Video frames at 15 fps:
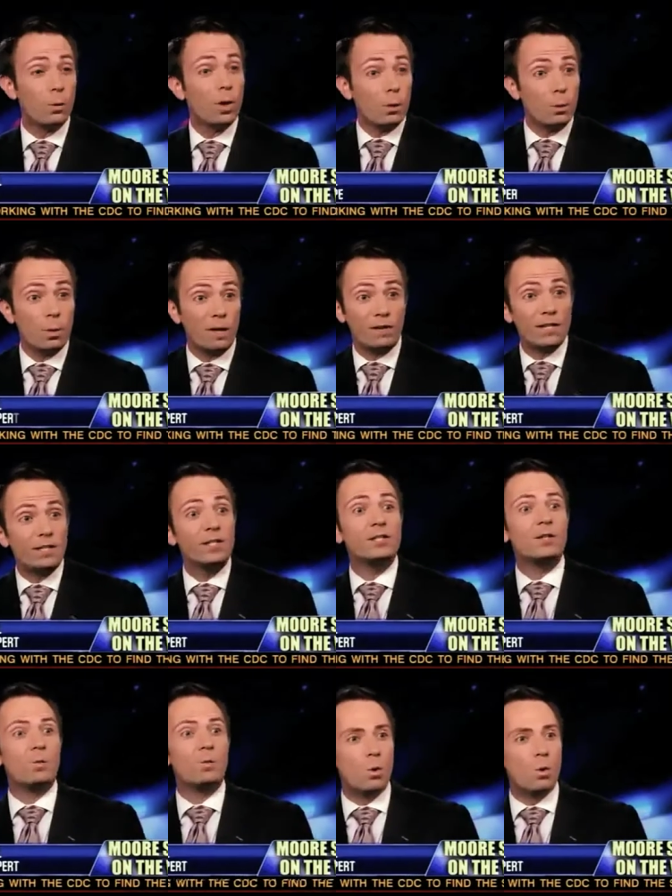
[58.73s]
Well, what, if
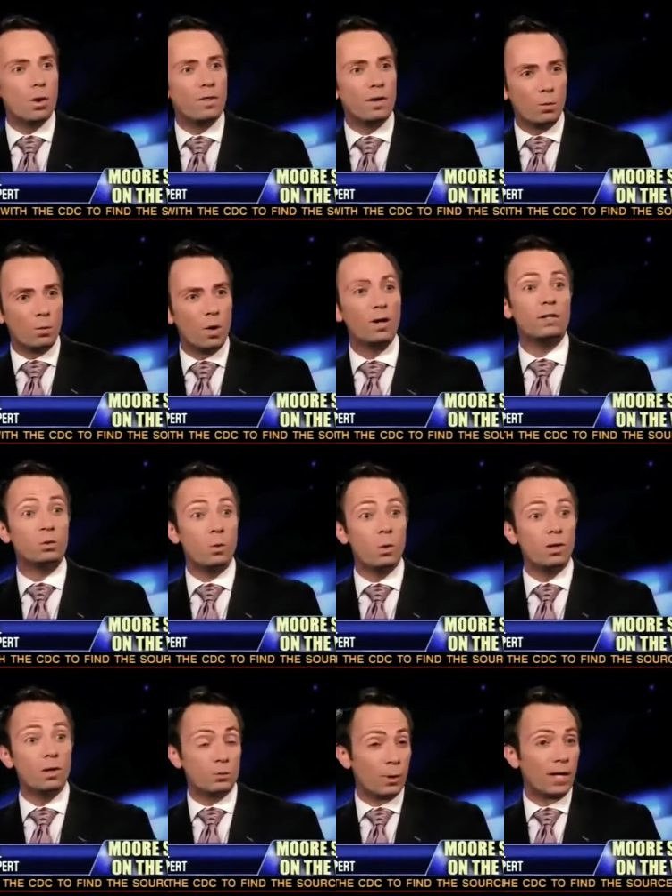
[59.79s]
this isn't war, then what is
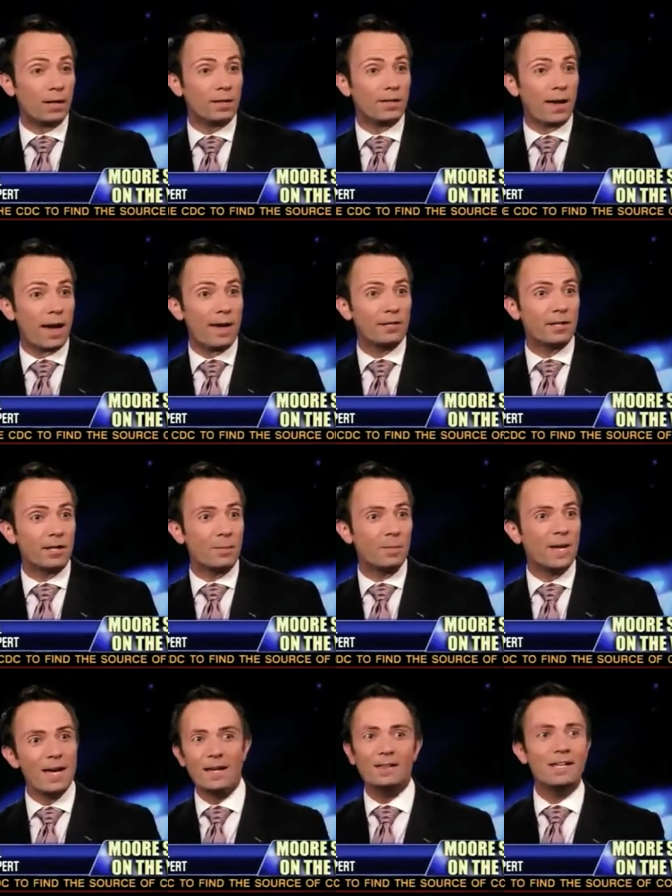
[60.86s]
war? Is what I'd like to ask
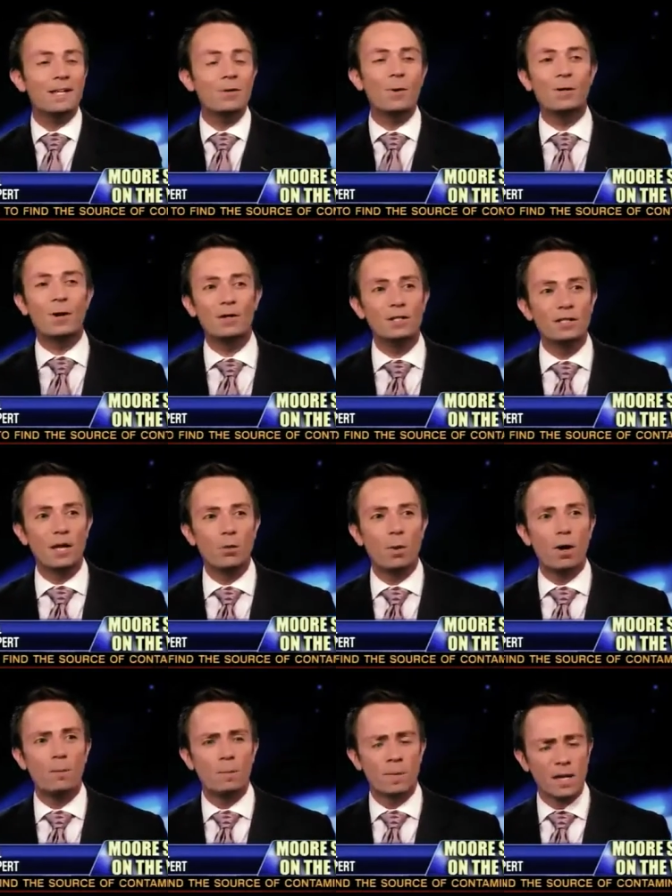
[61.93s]
him. And then he went on to
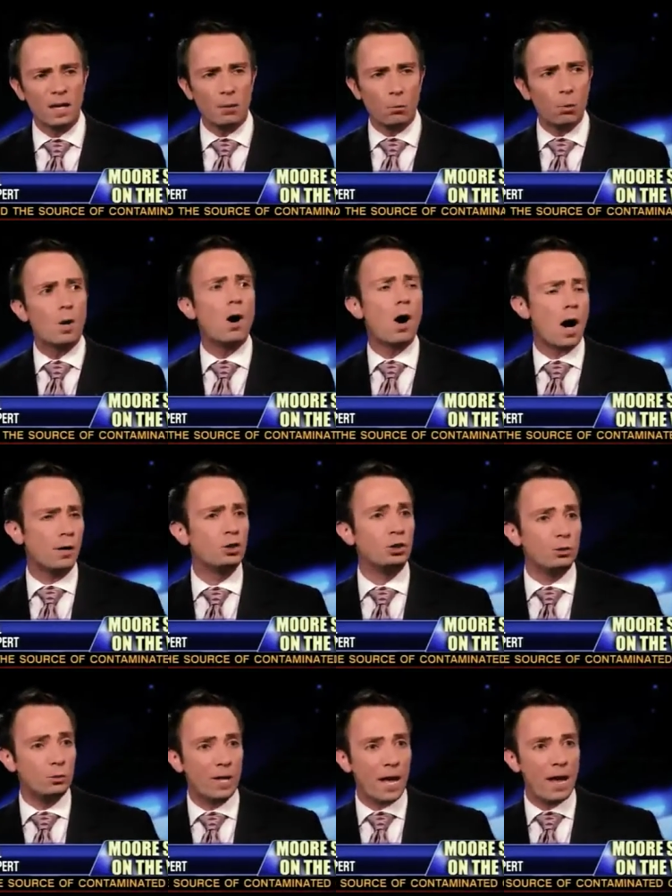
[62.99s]
say, well, it will hunt